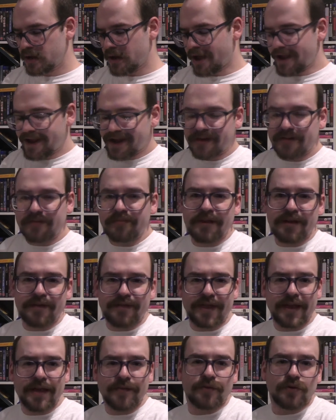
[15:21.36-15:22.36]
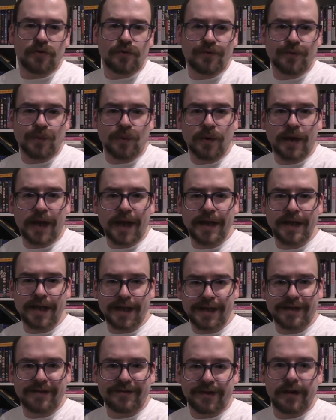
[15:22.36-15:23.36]
I guess, if they ever do 4K, they
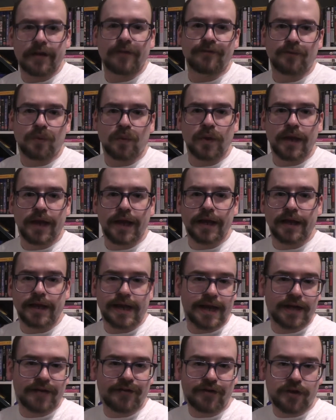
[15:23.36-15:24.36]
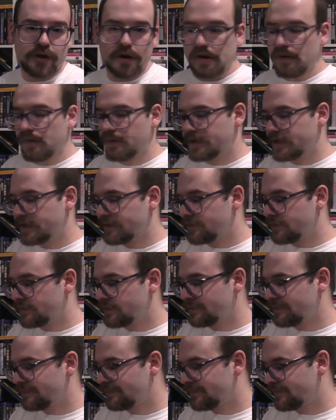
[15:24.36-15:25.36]
can say 4K HDR or
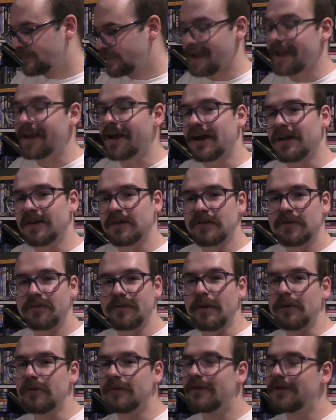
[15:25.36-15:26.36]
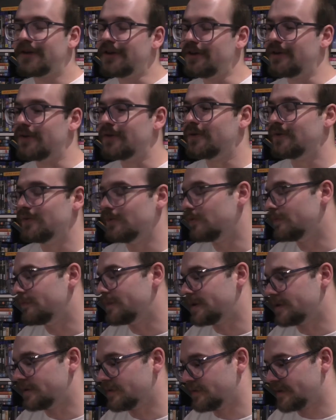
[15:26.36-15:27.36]
whatever. And color is spelt with a U,
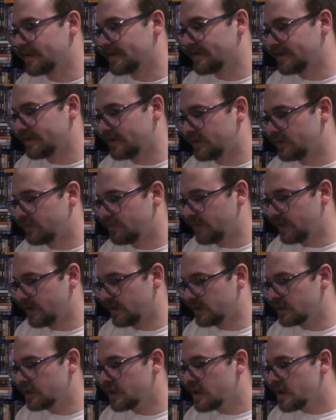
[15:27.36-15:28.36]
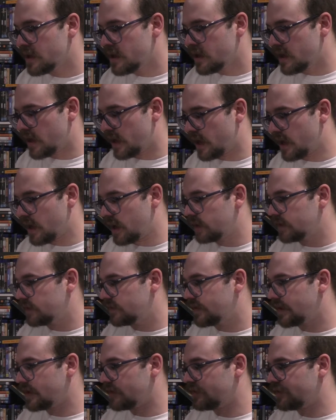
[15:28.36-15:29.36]
because that's how you spell it.
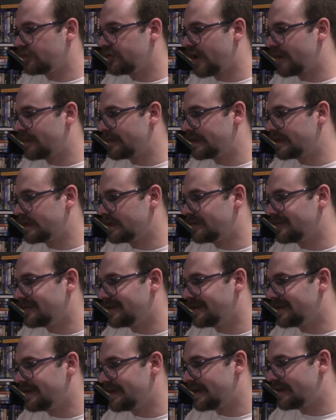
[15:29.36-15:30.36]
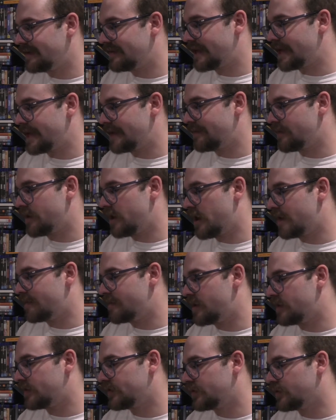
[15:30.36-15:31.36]
This has Japanese DTS
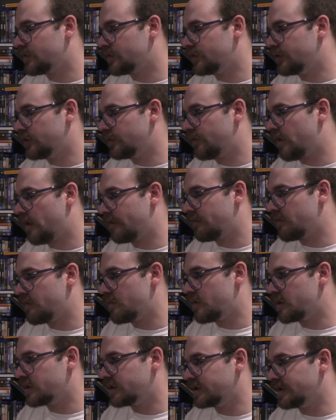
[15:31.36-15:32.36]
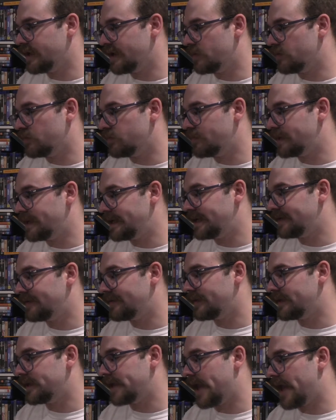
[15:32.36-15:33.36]
Master Audio 5.1 and
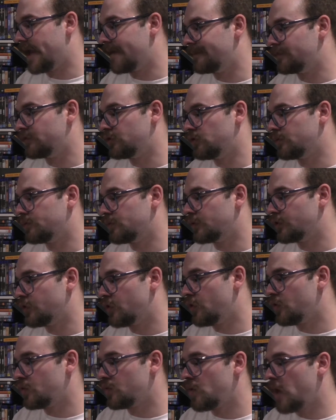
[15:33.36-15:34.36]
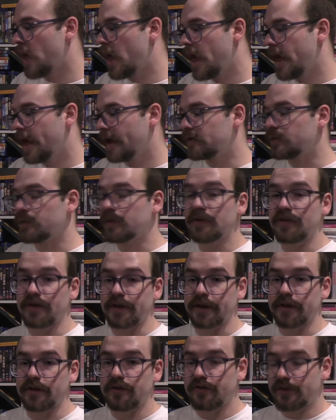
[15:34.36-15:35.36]
LPCM 2.0, as well as
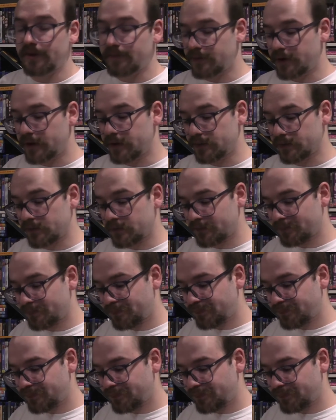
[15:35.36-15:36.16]
English subtitles.